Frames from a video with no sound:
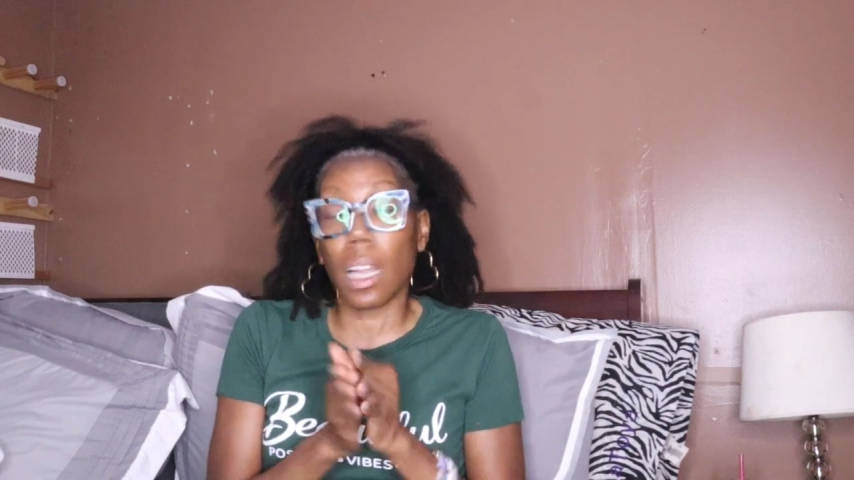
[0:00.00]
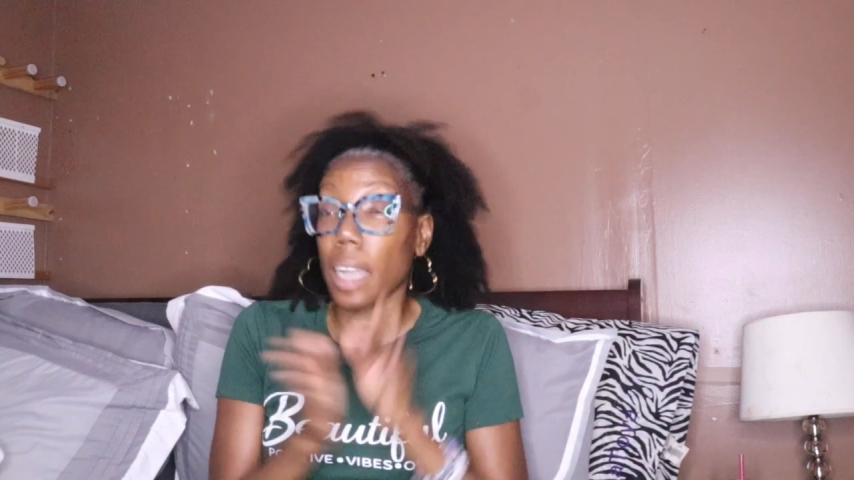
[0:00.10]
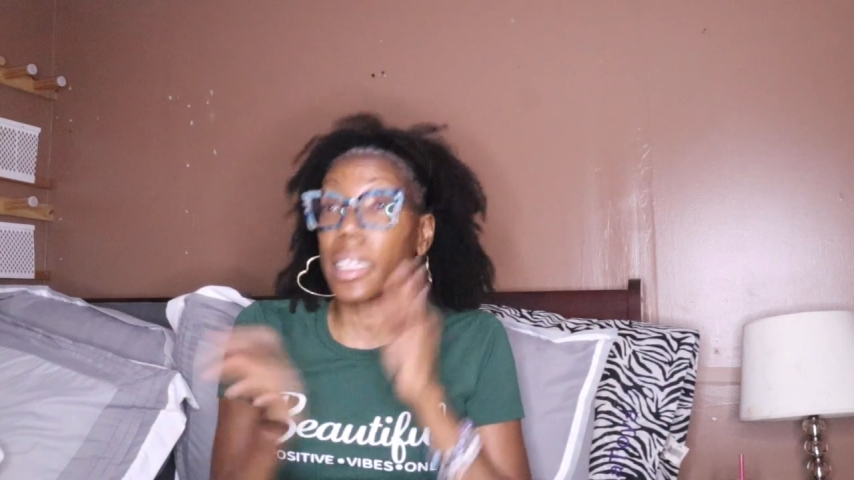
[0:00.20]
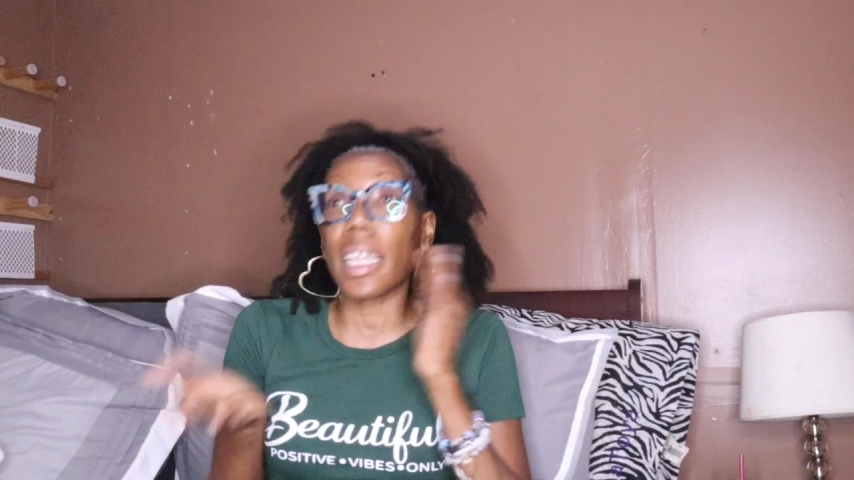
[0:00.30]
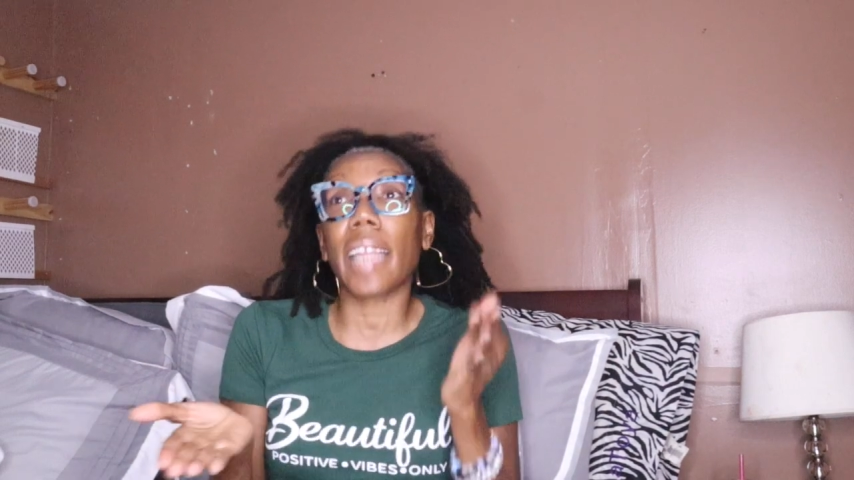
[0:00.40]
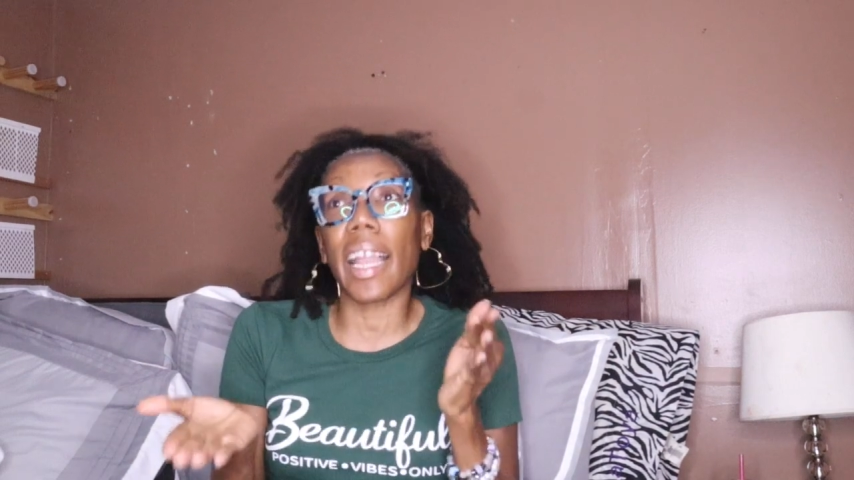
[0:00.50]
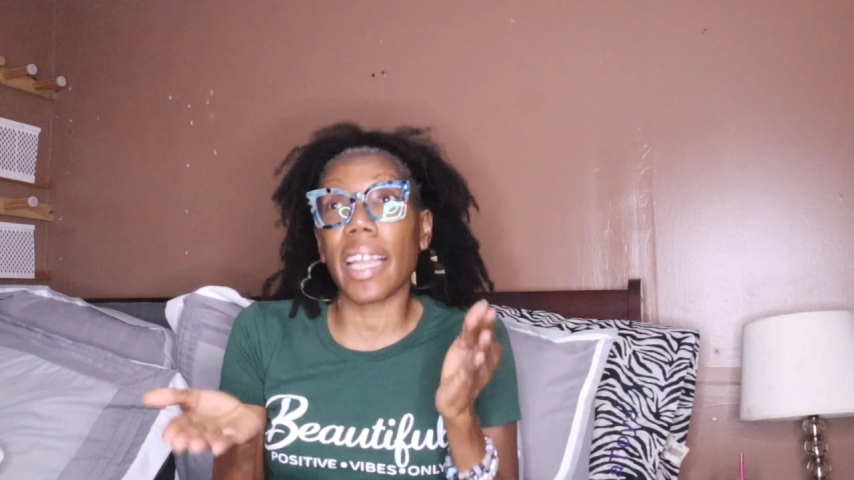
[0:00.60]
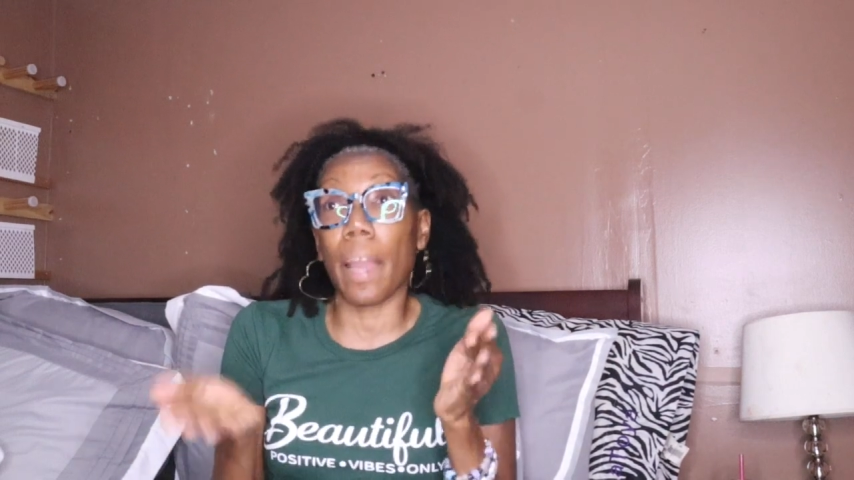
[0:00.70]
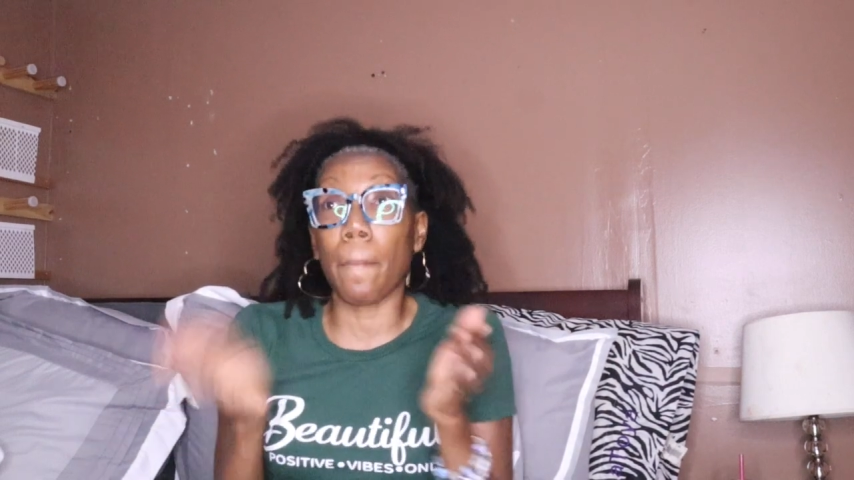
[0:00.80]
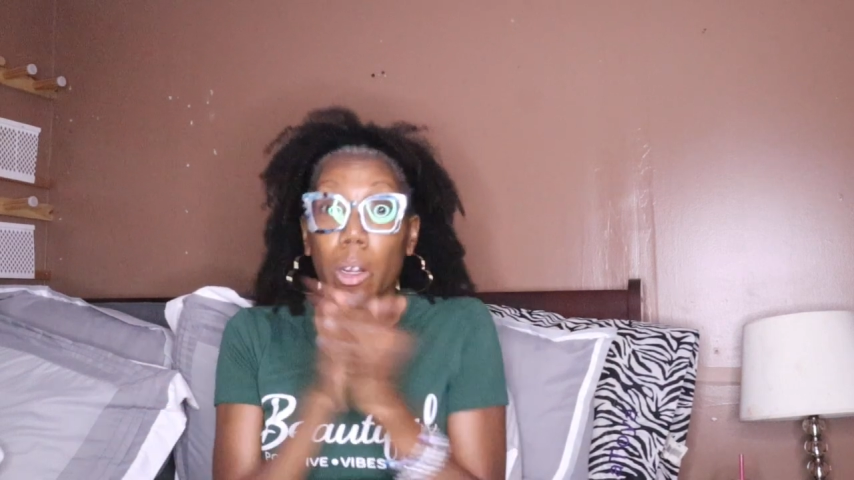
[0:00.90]
because he
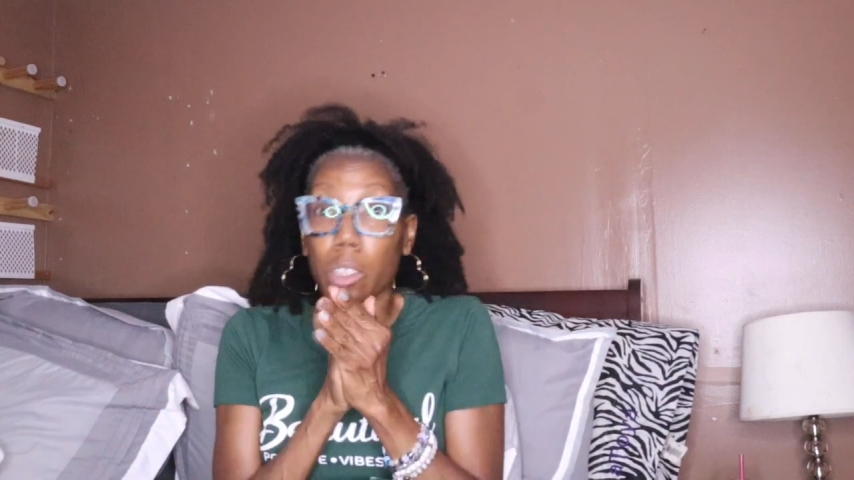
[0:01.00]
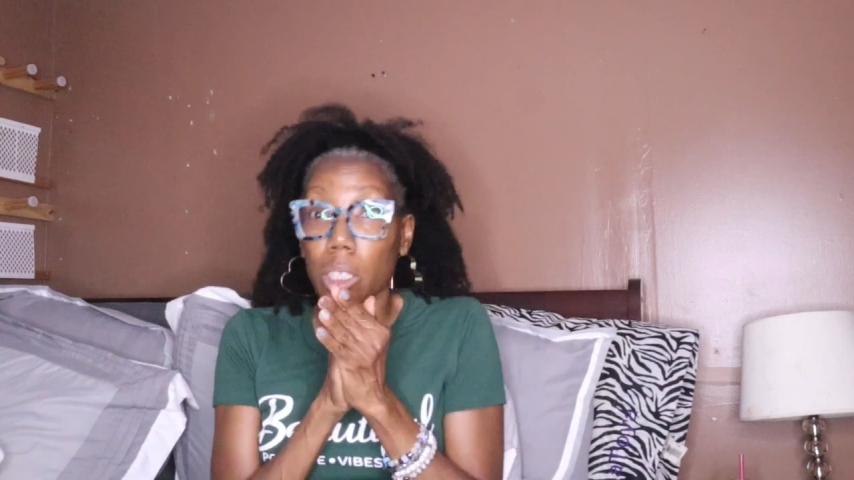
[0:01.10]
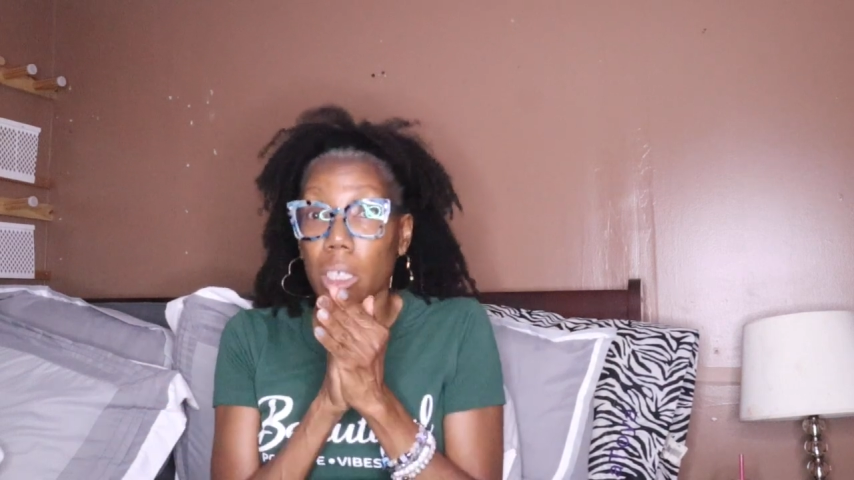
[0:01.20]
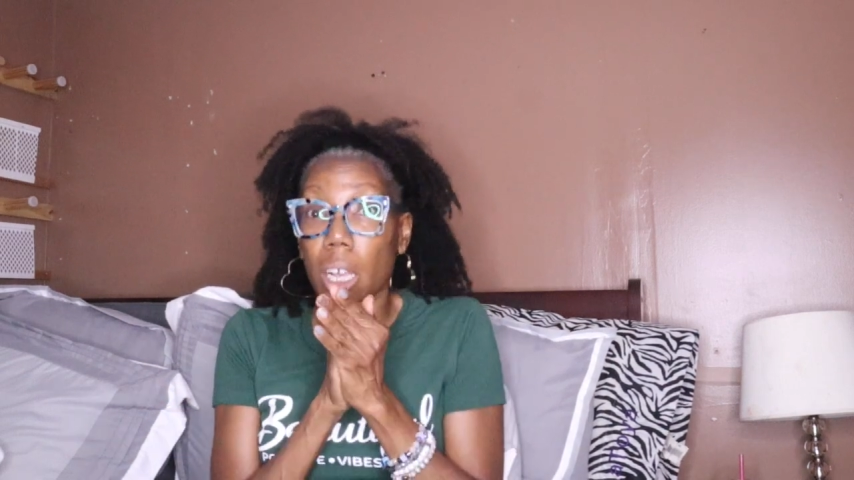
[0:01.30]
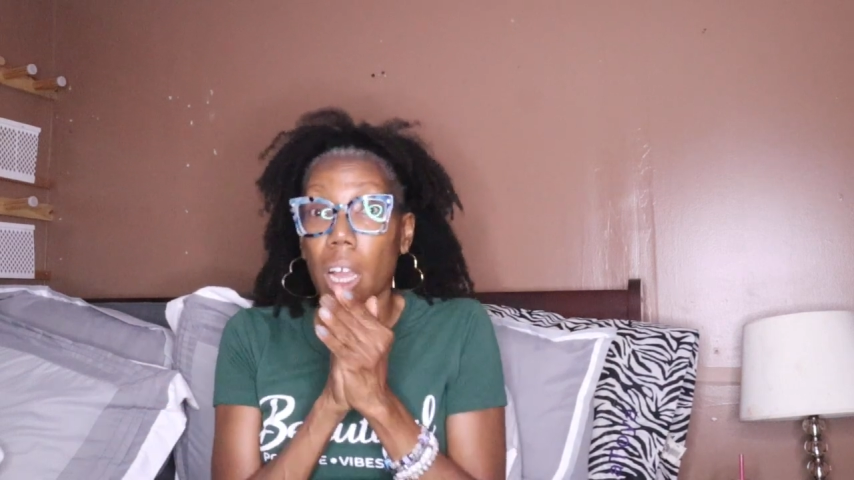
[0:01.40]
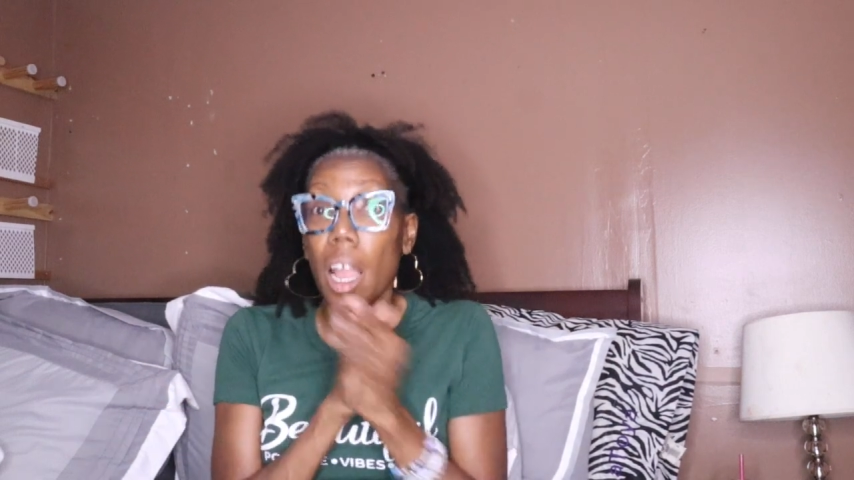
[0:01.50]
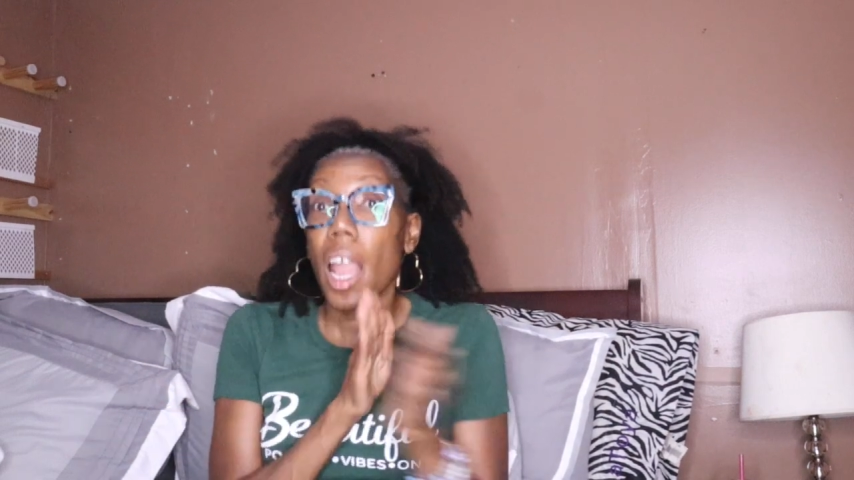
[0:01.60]
thinking Mercia